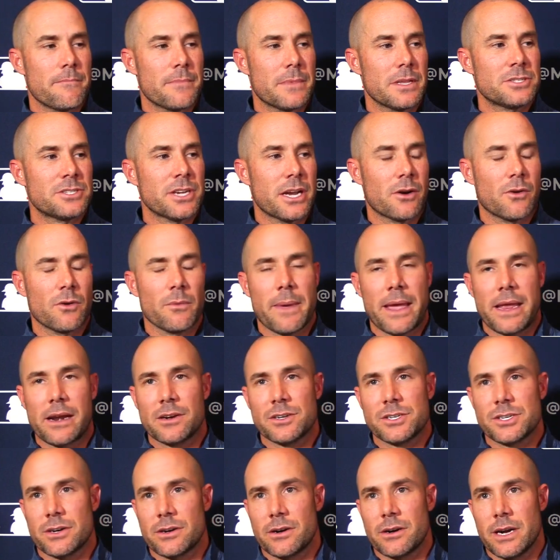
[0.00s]
general
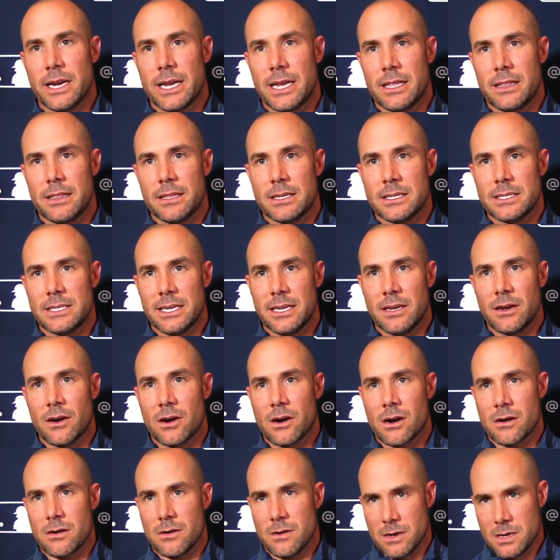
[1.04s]
manager in the
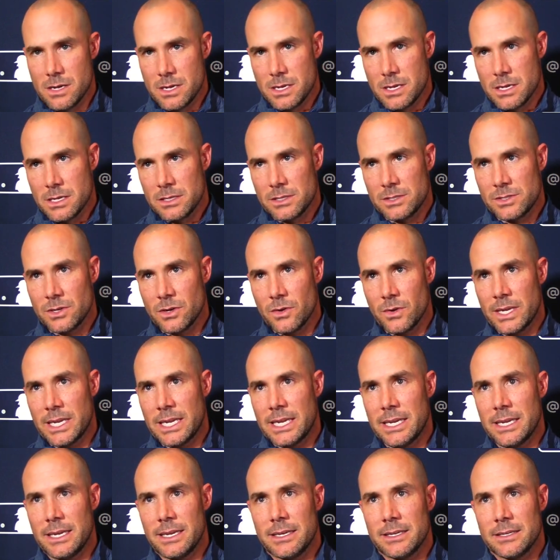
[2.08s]
DR. So
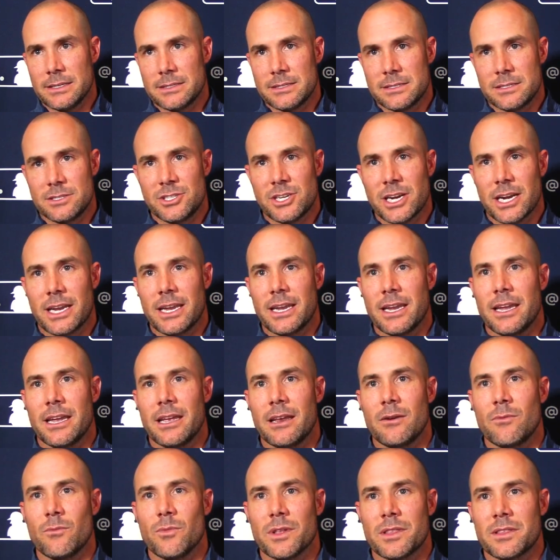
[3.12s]
he is checking
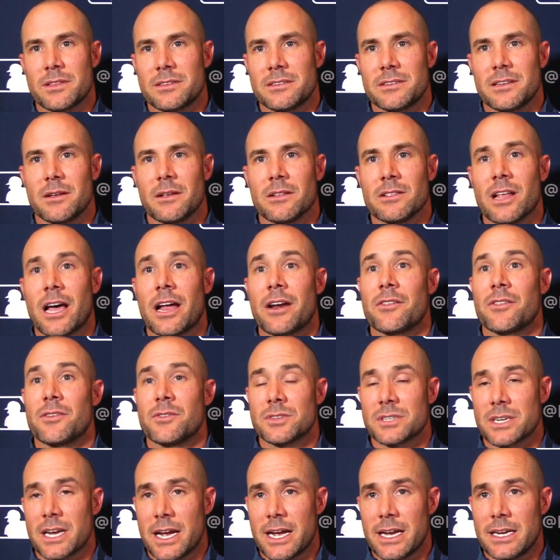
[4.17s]
in with a lot of those
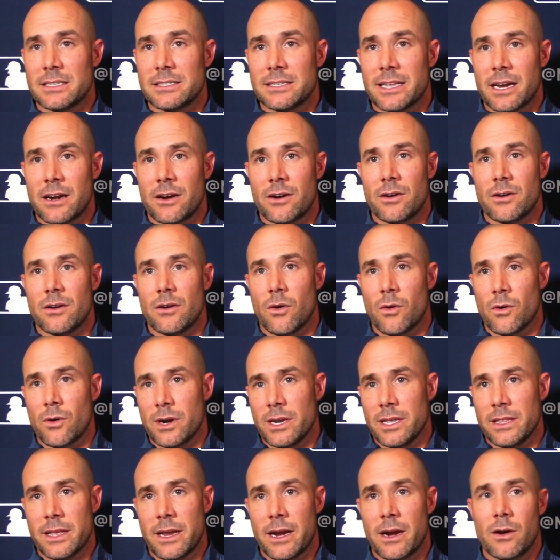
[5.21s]
guys that are already
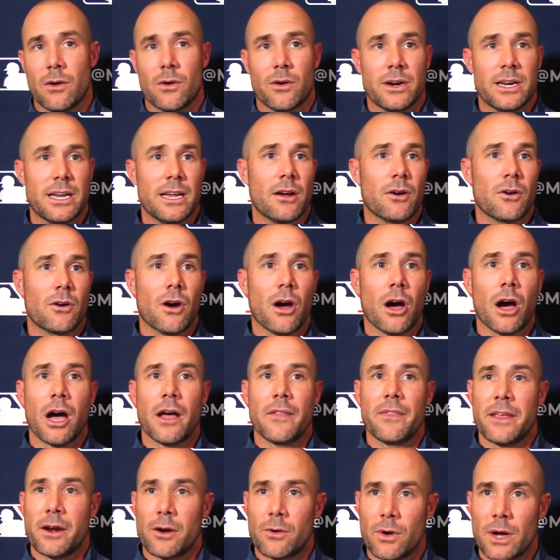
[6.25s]
there or are on
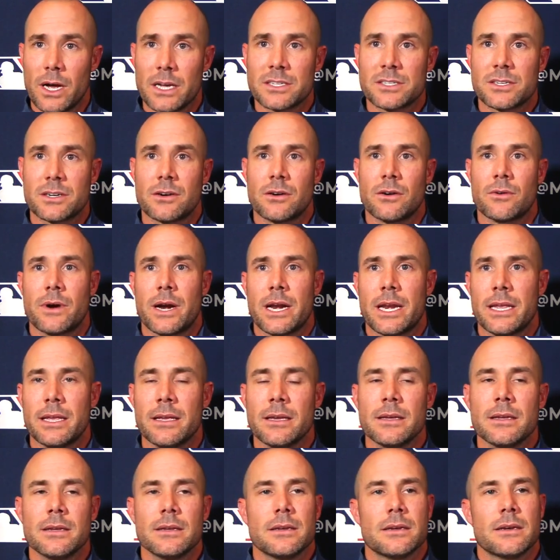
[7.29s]
their roster already.
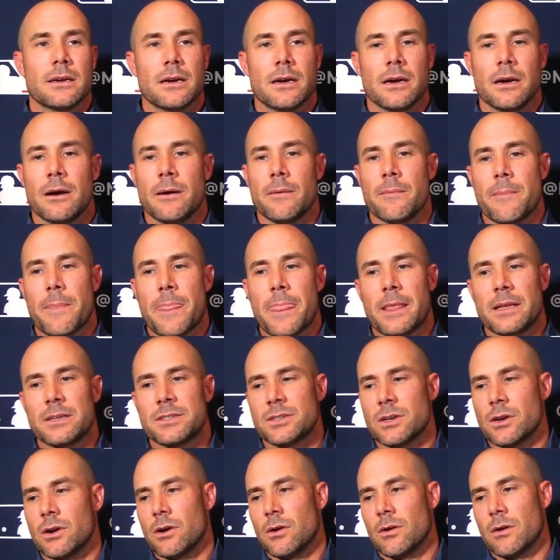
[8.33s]

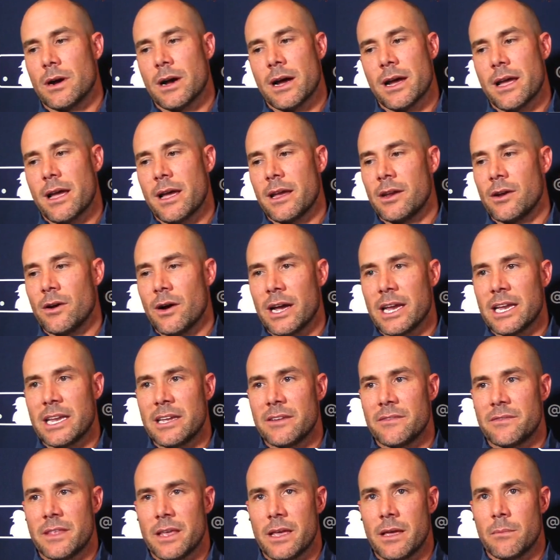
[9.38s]
So I
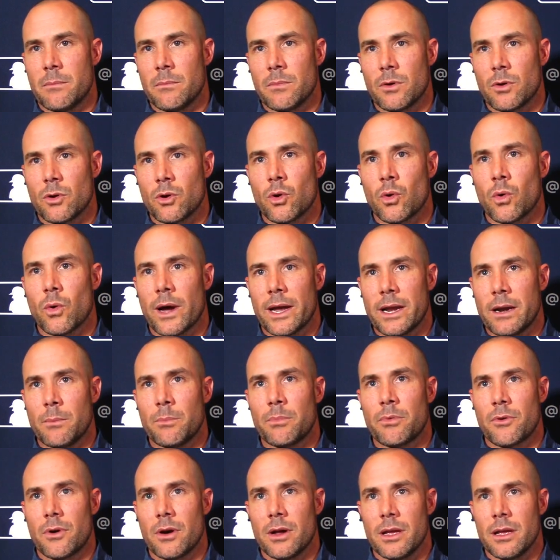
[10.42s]
give them quite
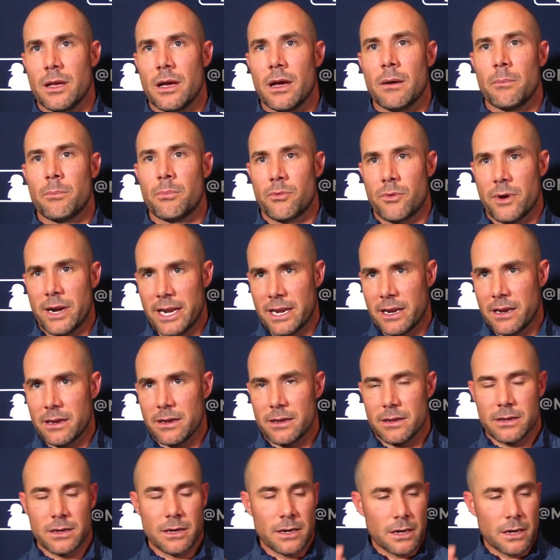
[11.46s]
a break